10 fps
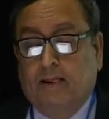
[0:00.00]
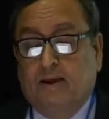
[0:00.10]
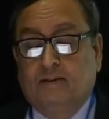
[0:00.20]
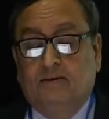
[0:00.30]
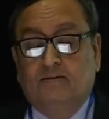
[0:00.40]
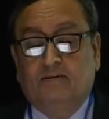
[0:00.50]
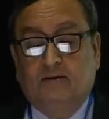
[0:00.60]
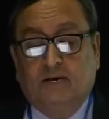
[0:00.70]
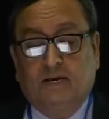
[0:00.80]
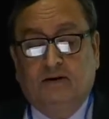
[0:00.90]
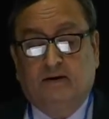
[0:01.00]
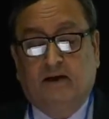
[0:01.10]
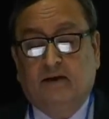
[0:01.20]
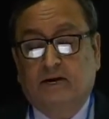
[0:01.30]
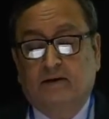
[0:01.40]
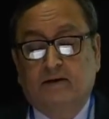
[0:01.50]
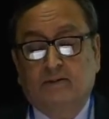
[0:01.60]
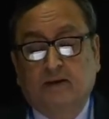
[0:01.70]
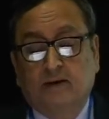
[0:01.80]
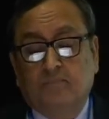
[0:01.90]
And this is again a targeted
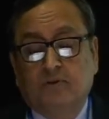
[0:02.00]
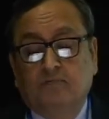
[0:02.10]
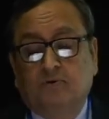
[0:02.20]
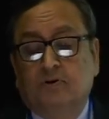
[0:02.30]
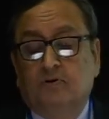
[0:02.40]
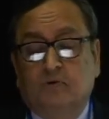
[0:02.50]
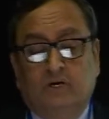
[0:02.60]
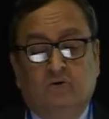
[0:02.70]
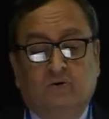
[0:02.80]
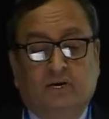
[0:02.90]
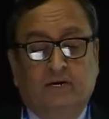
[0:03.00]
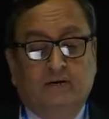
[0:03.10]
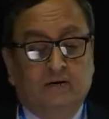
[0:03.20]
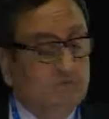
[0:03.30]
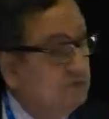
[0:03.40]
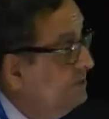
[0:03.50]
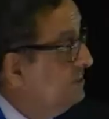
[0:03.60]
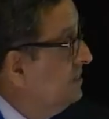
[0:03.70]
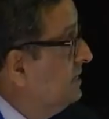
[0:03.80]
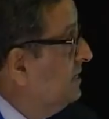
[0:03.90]
therapy for neuroendocrine tumors.
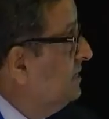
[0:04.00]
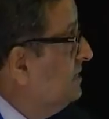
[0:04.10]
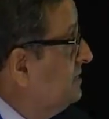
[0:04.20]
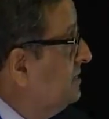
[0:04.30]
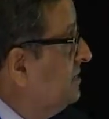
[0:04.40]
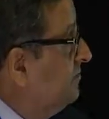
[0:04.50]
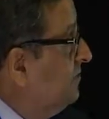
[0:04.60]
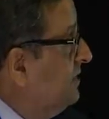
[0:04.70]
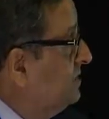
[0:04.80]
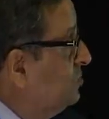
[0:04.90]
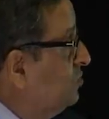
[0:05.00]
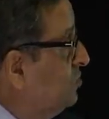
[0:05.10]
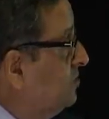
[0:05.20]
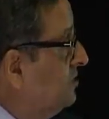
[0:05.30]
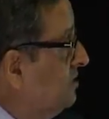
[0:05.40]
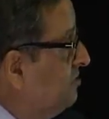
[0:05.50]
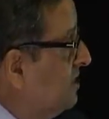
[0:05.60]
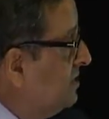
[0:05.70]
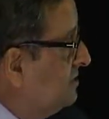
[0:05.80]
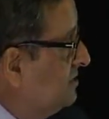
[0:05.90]
These are phase 2
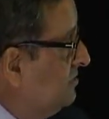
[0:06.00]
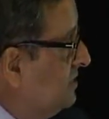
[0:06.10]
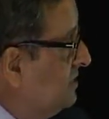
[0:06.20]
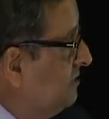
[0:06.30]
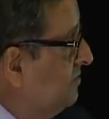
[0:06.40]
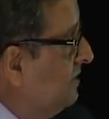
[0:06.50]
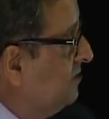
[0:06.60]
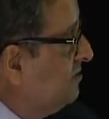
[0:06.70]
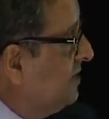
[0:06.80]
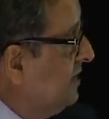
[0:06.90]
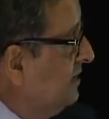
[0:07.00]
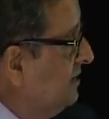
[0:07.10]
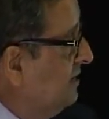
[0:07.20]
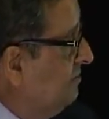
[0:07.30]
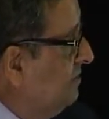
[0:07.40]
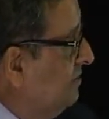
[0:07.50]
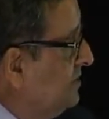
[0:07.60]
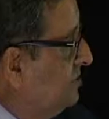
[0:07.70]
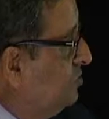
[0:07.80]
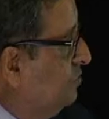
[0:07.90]
drugs which have been tried,
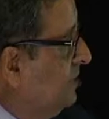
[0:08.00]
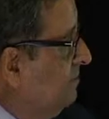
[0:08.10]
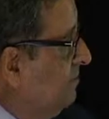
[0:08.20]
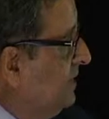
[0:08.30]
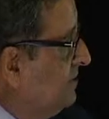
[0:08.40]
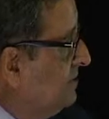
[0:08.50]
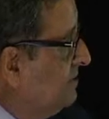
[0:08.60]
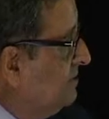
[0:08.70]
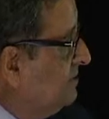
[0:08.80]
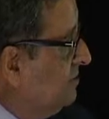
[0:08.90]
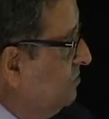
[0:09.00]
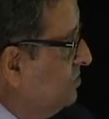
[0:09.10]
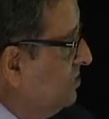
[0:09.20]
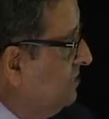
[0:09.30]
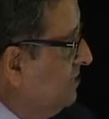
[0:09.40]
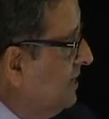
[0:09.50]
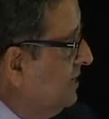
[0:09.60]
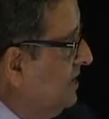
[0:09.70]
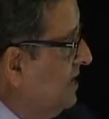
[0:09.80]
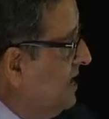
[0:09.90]
bevacizumab plus temozolomide,
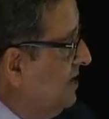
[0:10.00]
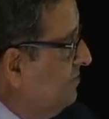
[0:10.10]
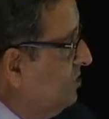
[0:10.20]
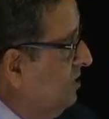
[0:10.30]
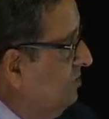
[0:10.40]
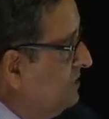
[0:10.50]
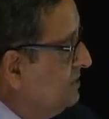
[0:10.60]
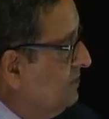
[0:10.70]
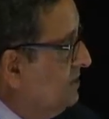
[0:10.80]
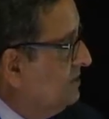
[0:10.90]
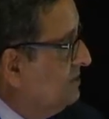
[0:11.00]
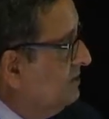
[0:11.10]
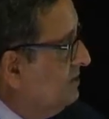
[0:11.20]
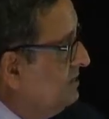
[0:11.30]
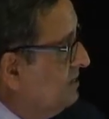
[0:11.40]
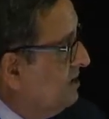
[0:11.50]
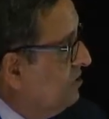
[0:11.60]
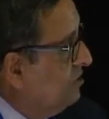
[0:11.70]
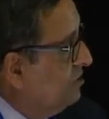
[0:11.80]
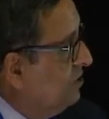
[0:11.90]
everolimus plus, these are
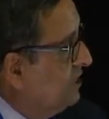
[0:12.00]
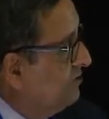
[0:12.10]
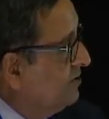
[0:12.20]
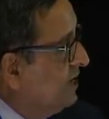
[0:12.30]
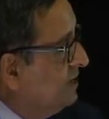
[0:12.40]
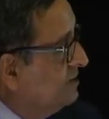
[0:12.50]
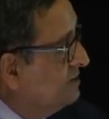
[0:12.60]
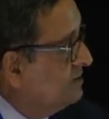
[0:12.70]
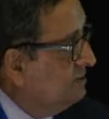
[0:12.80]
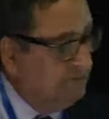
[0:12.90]
ongoing trials.